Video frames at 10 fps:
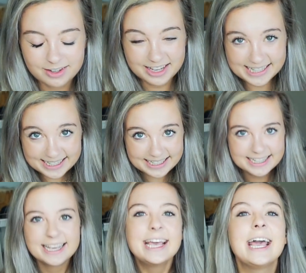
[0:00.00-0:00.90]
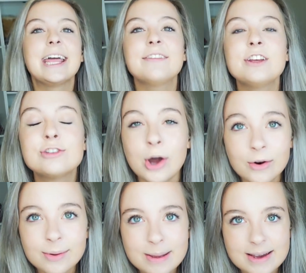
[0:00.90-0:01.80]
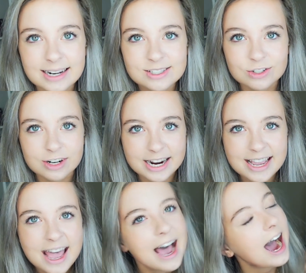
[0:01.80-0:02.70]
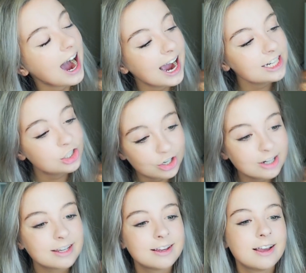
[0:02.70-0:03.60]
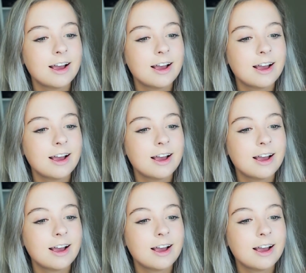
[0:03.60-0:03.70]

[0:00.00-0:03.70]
And if you don't know my backstory, I took